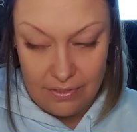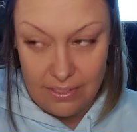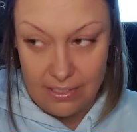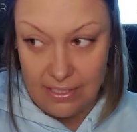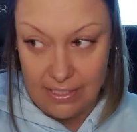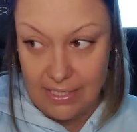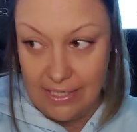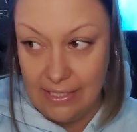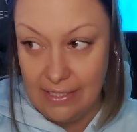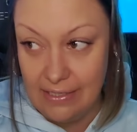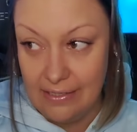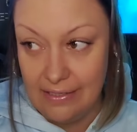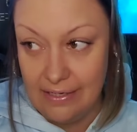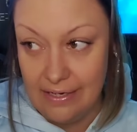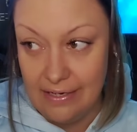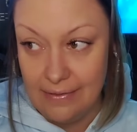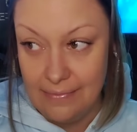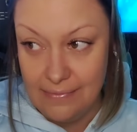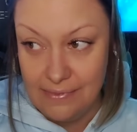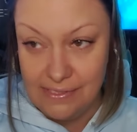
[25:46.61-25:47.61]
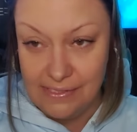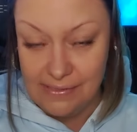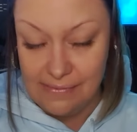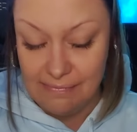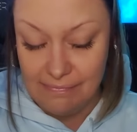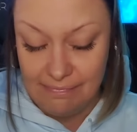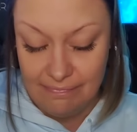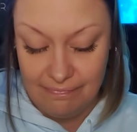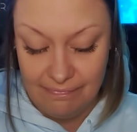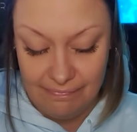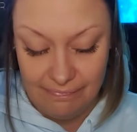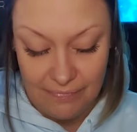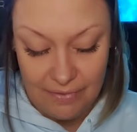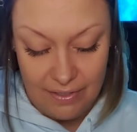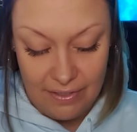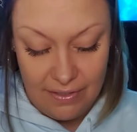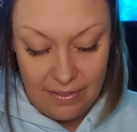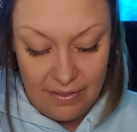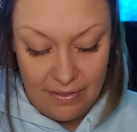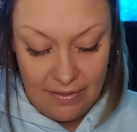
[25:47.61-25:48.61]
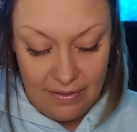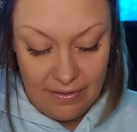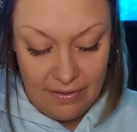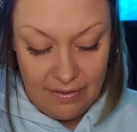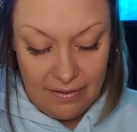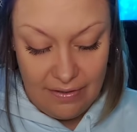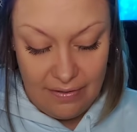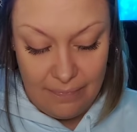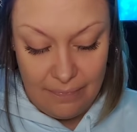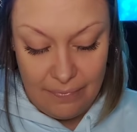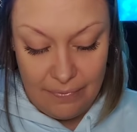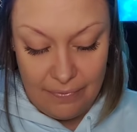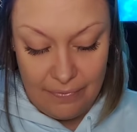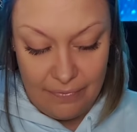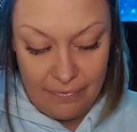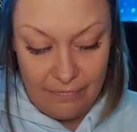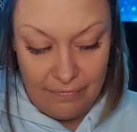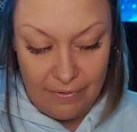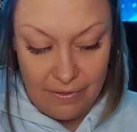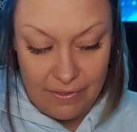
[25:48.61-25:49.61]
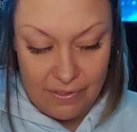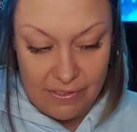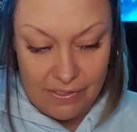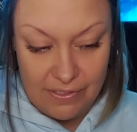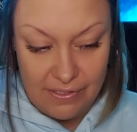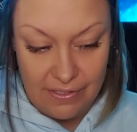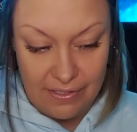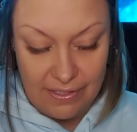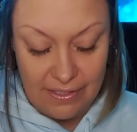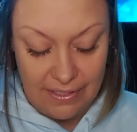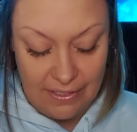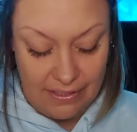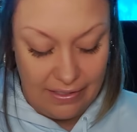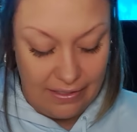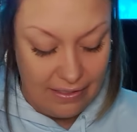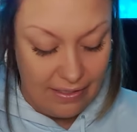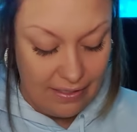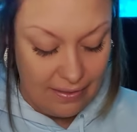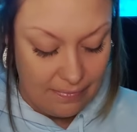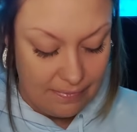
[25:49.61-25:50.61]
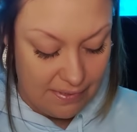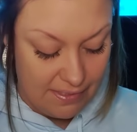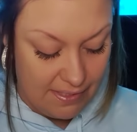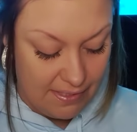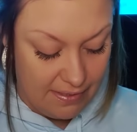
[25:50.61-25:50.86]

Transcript: to the King of Cups. Emperor in reverse to the King of Cups,